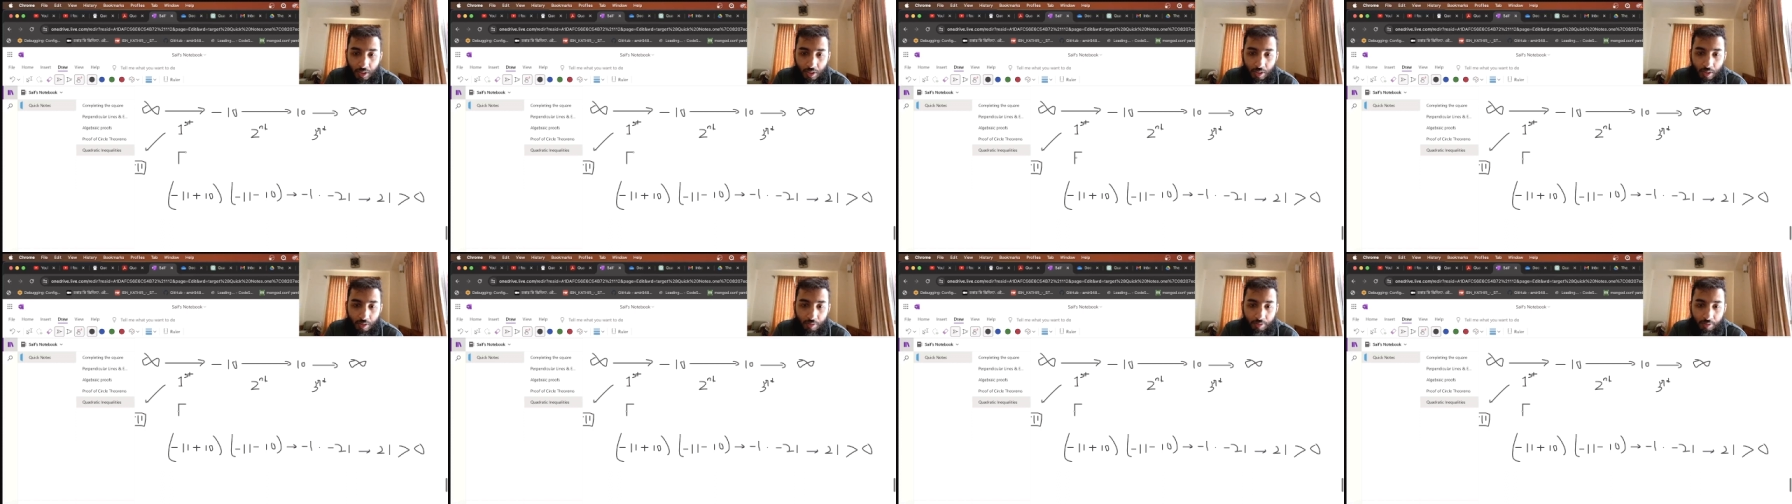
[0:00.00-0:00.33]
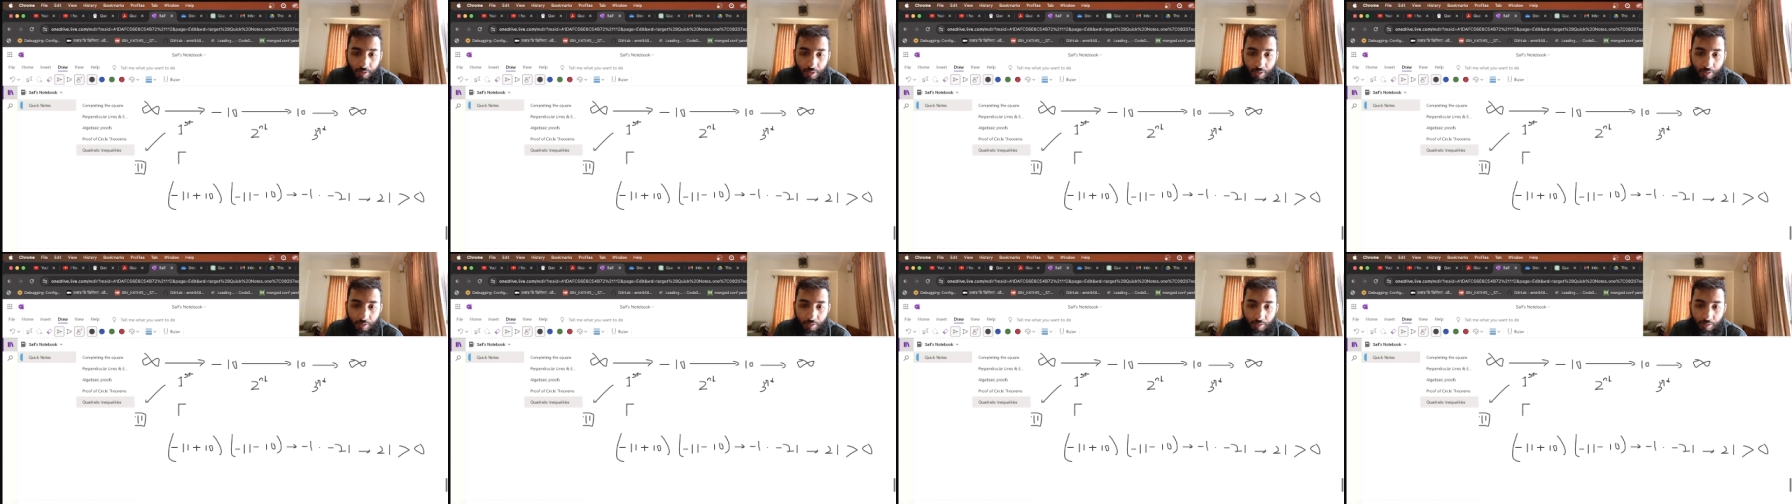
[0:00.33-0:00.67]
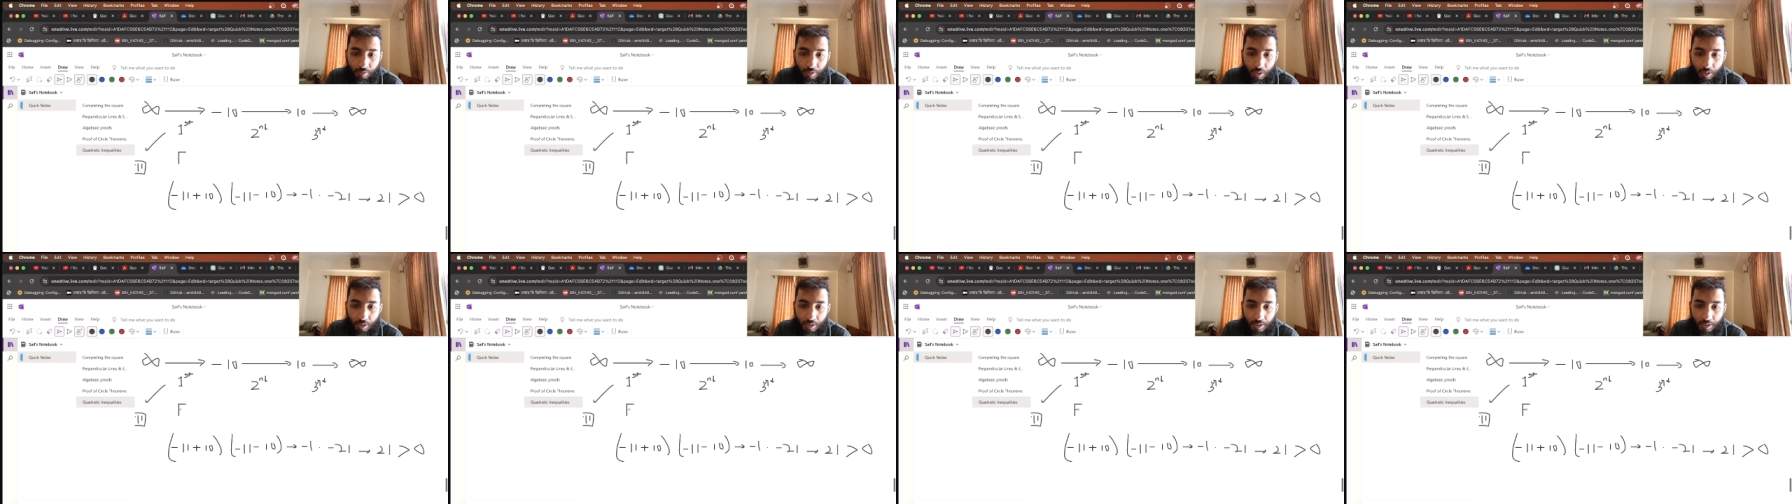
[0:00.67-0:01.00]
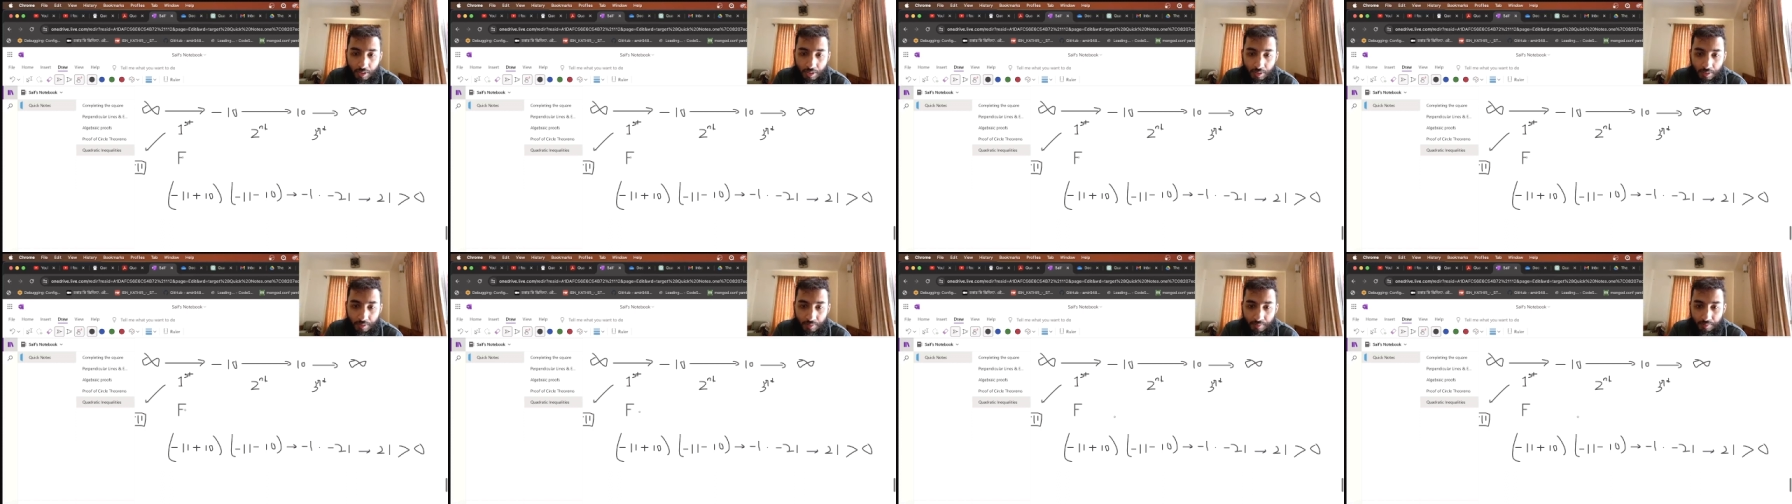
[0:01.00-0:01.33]
of
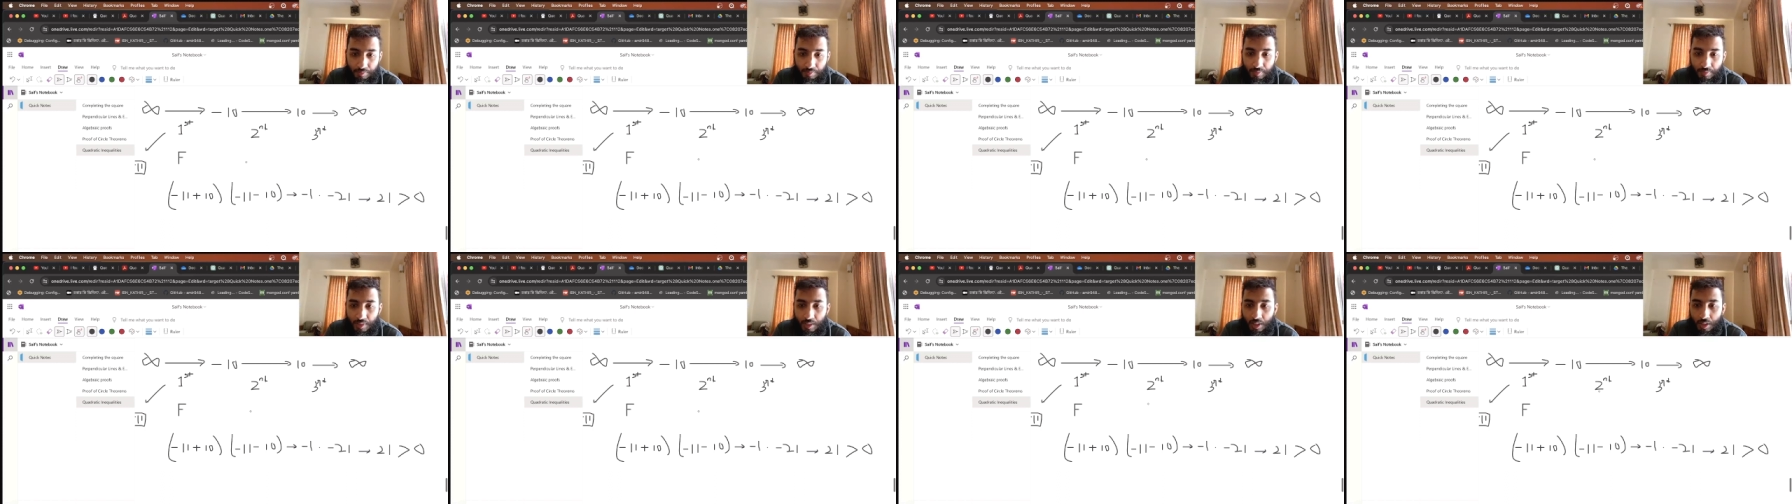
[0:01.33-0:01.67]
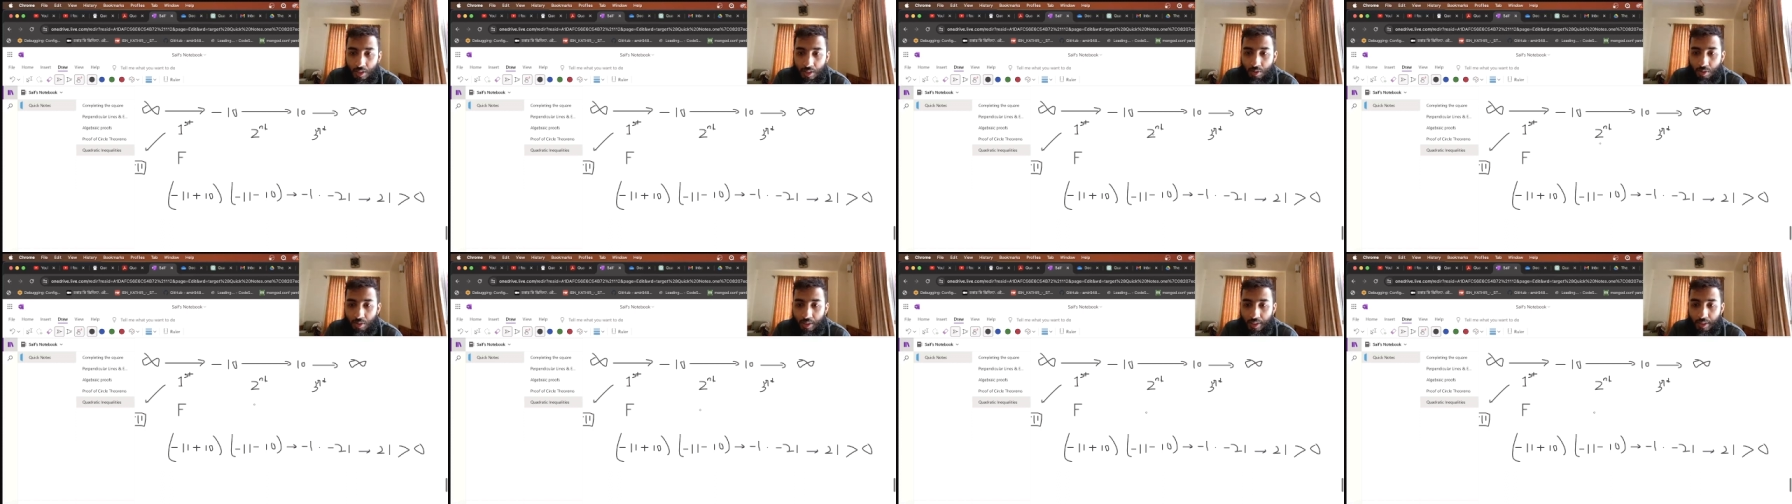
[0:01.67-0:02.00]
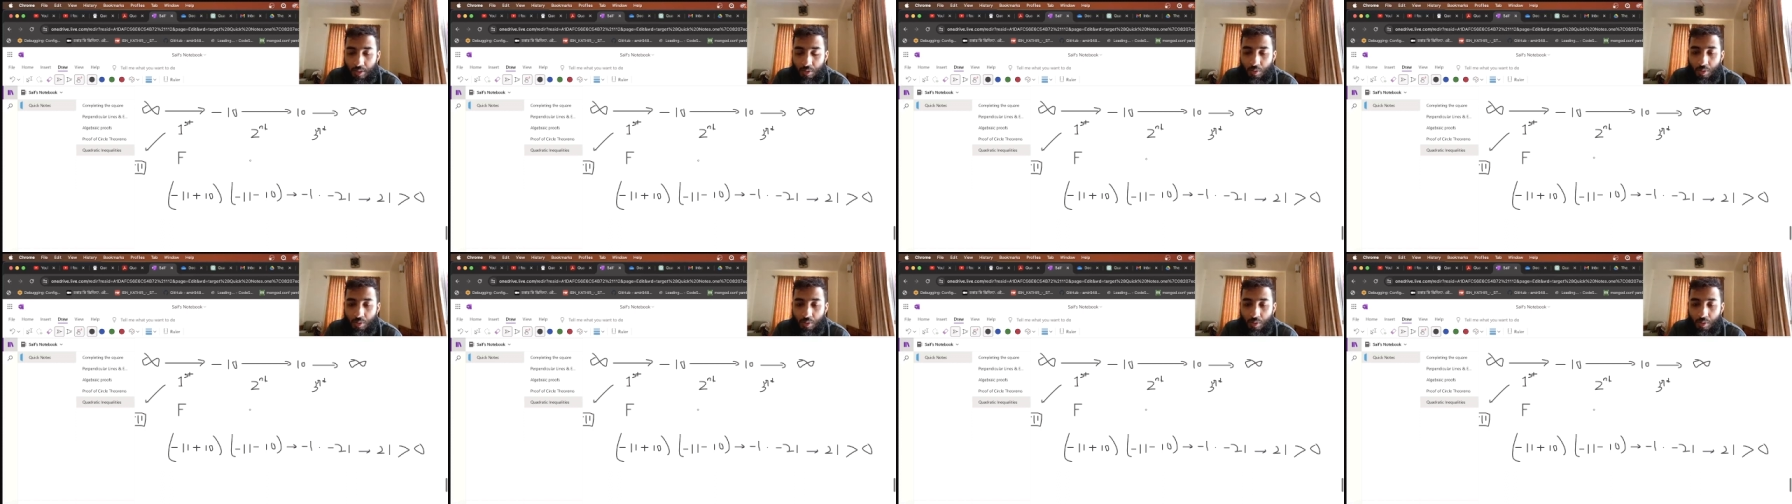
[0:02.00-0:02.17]
false. So let's